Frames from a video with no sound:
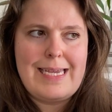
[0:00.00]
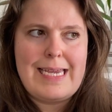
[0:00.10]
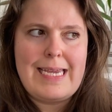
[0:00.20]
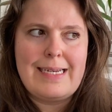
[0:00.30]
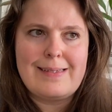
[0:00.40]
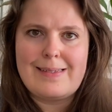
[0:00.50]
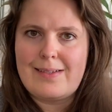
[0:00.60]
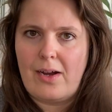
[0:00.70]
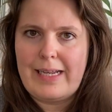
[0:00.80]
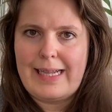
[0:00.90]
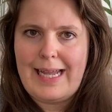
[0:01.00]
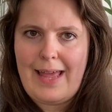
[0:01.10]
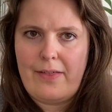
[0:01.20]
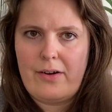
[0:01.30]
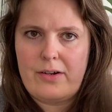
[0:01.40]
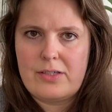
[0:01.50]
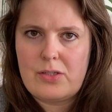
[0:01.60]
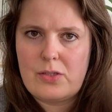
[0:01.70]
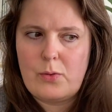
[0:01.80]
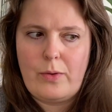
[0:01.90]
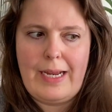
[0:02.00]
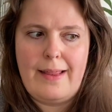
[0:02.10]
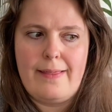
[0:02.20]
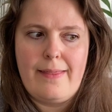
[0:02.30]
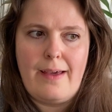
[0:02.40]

inside leathers with